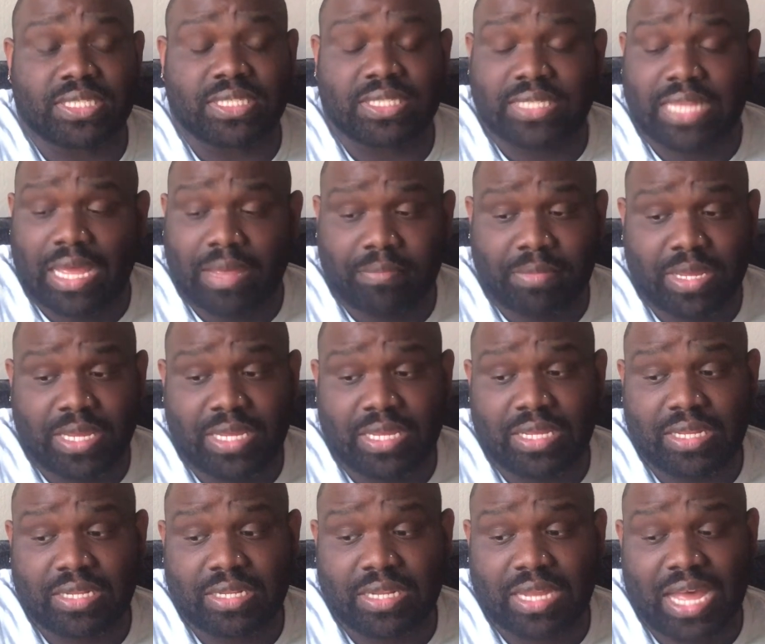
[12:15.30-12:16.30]
I
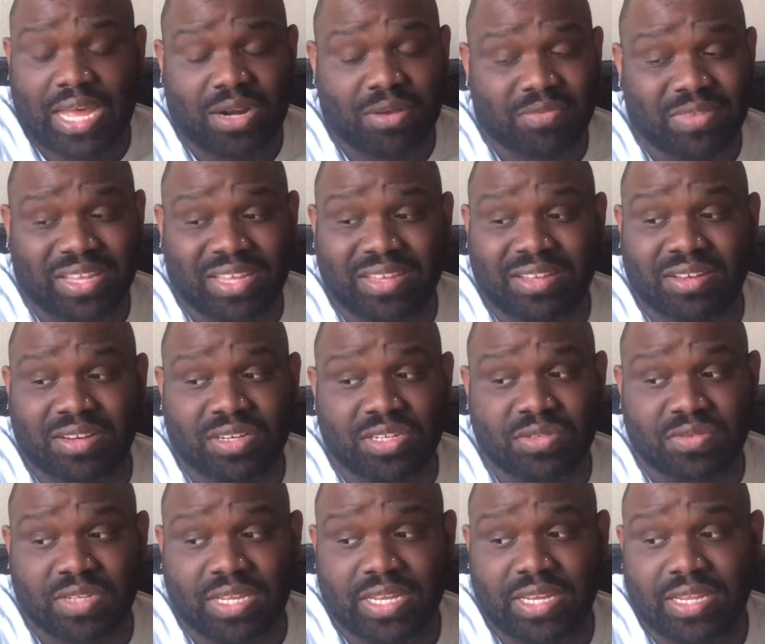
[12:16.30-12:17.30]
mean, I don't think he could have
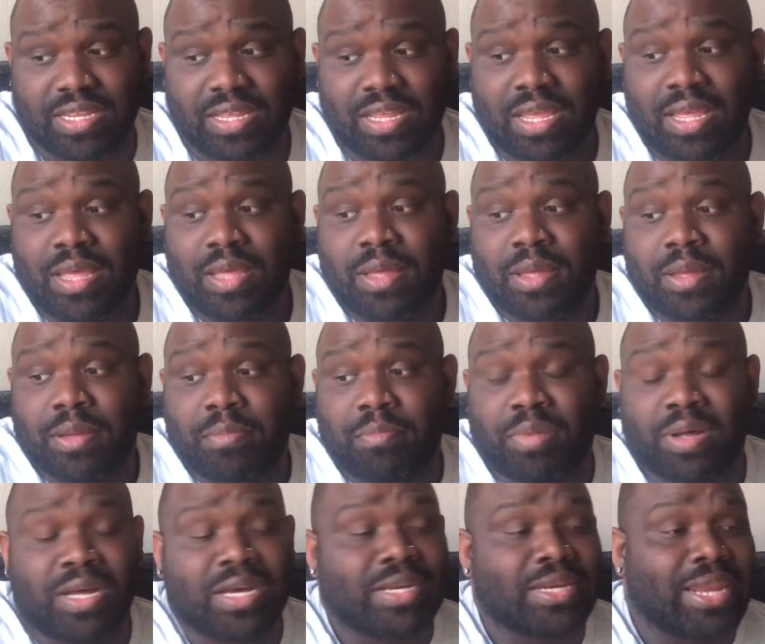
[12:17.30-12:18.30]
used it.
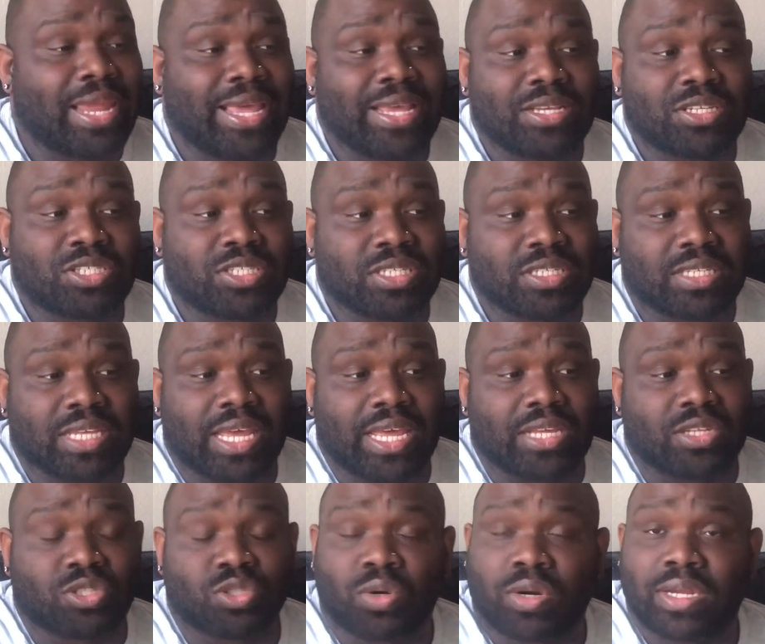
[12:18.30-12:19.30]
Pugnacious
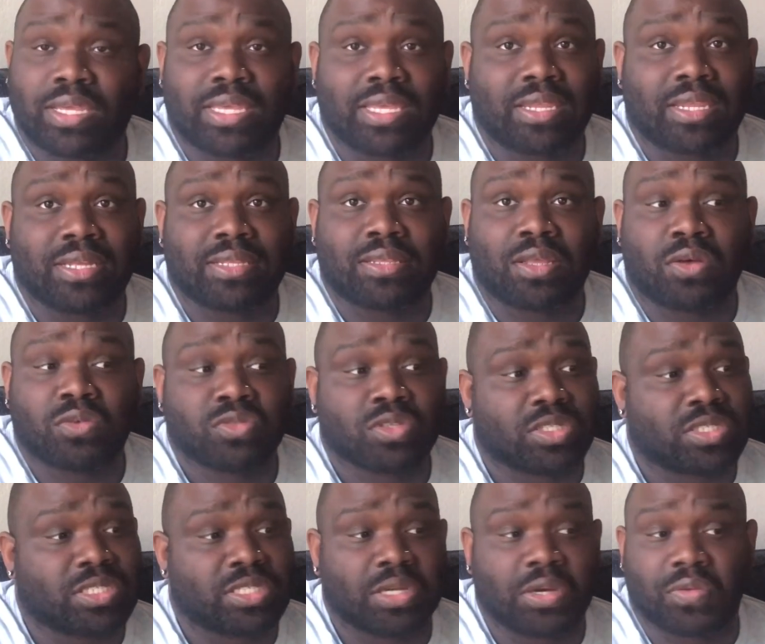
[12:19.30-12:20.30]
and truculent, those are
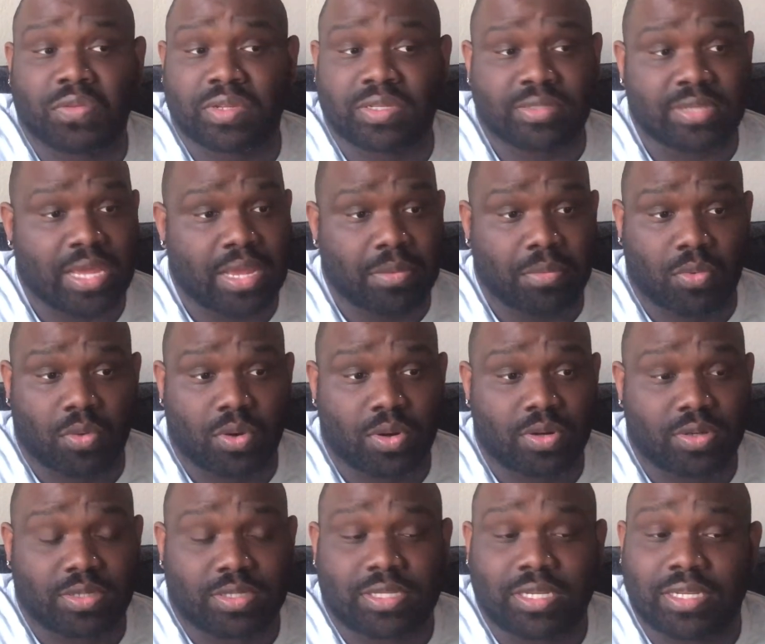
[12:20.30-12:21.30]
still the same
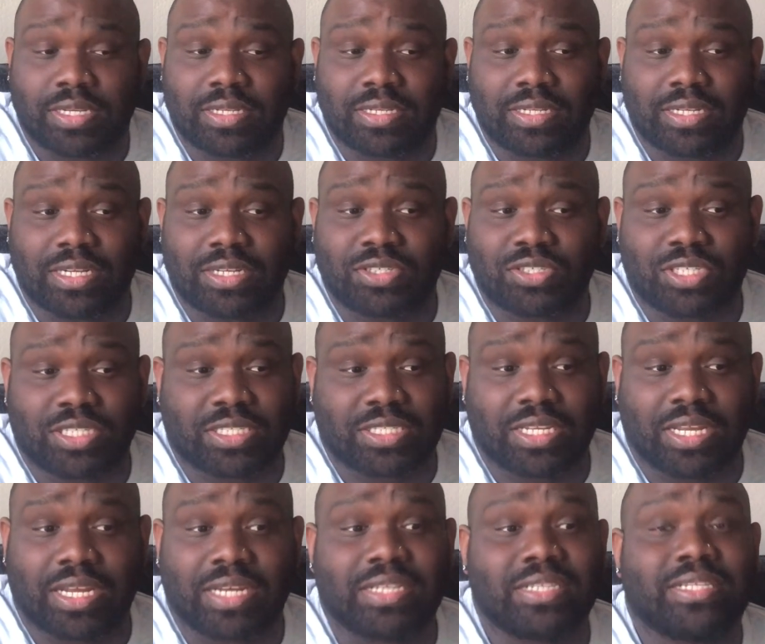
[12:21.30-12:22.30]
words. They're just
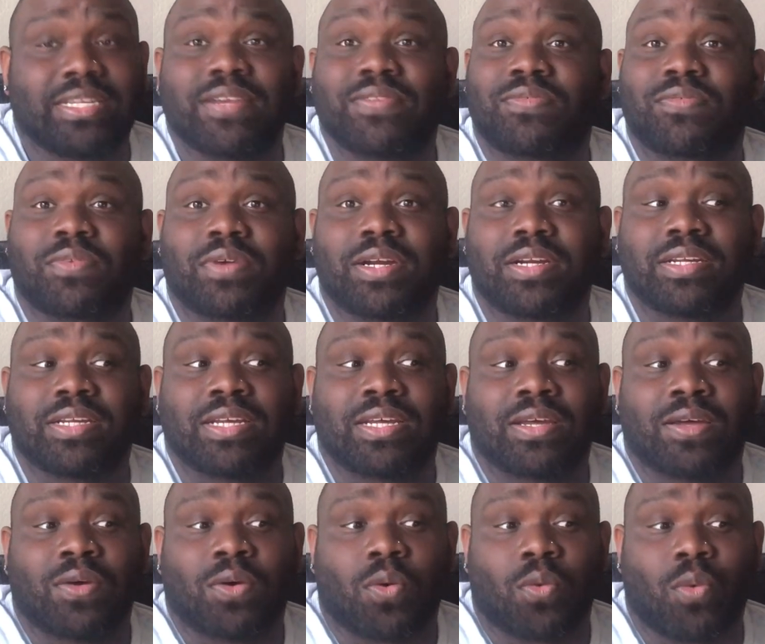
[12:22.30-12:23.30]
a different
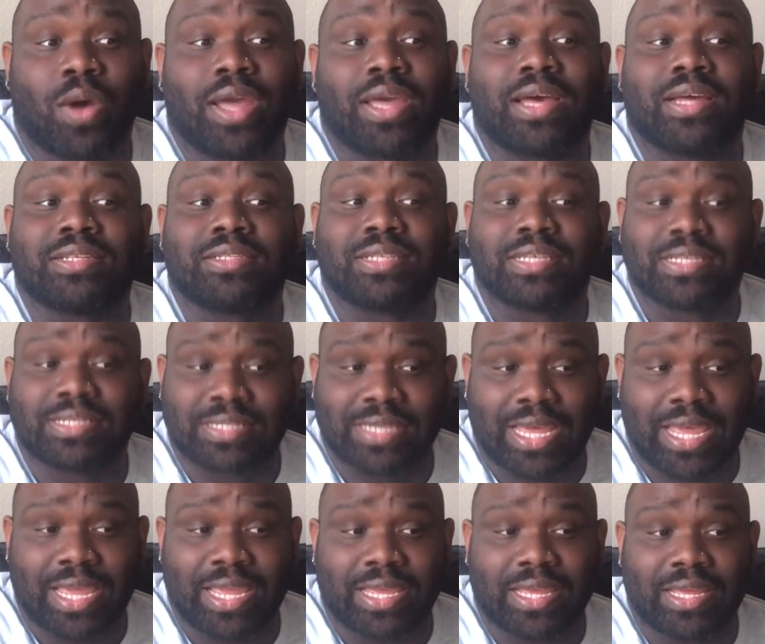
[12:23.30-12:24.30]
way to
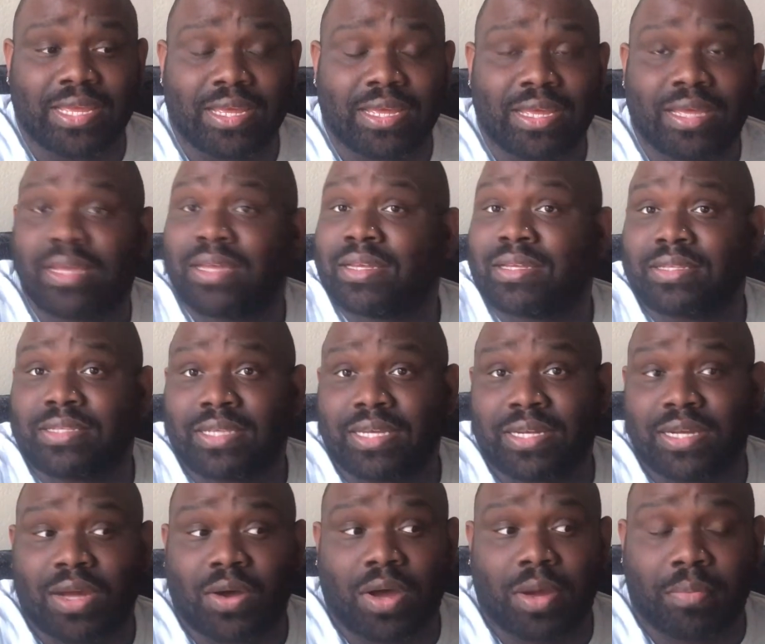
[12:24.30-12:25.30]
say, you
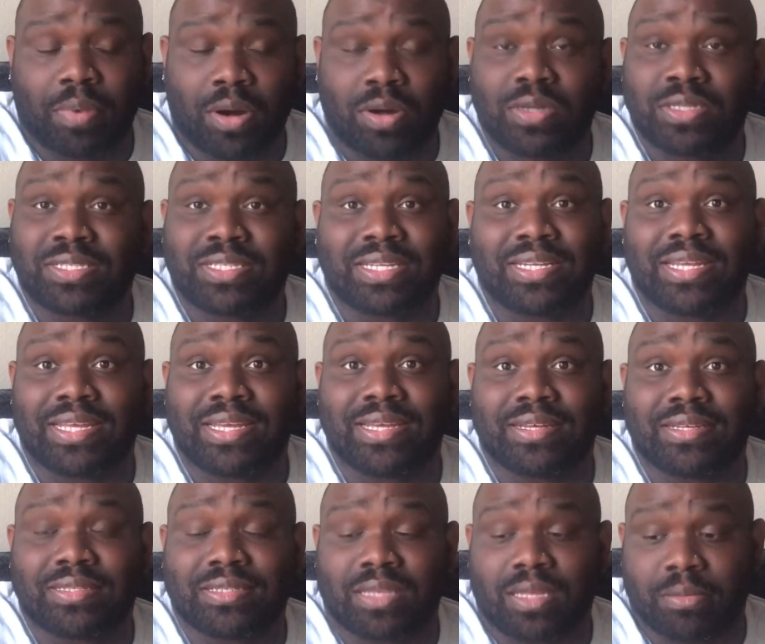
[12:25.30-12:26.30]
know, a person
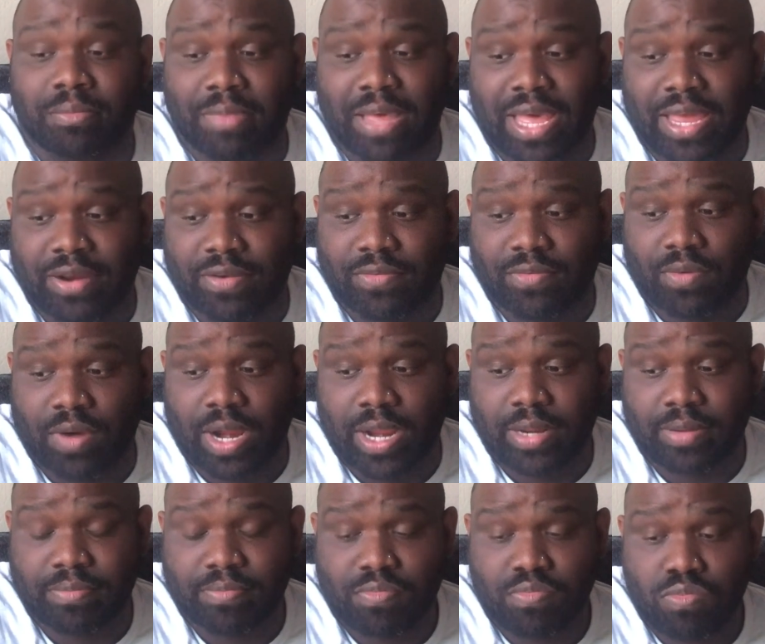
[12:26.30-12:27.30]
is combative, right?
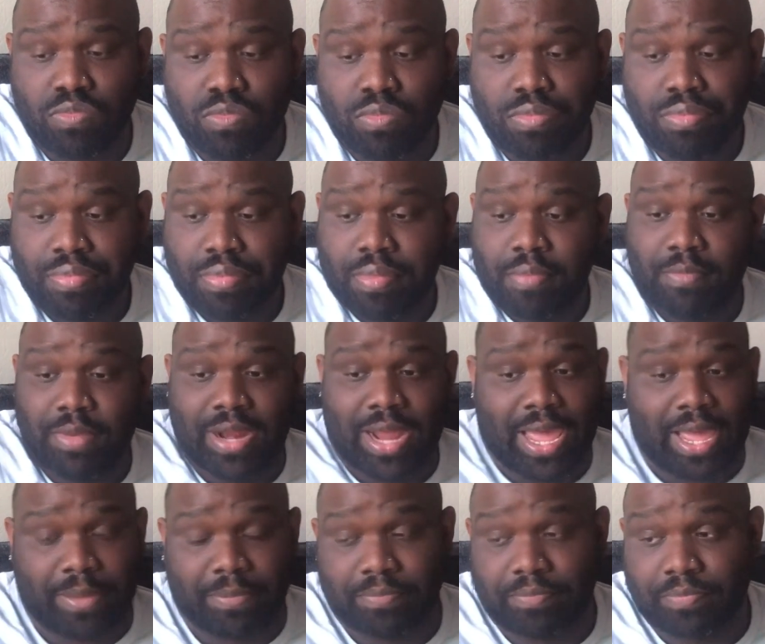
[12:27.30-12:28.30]
But hey,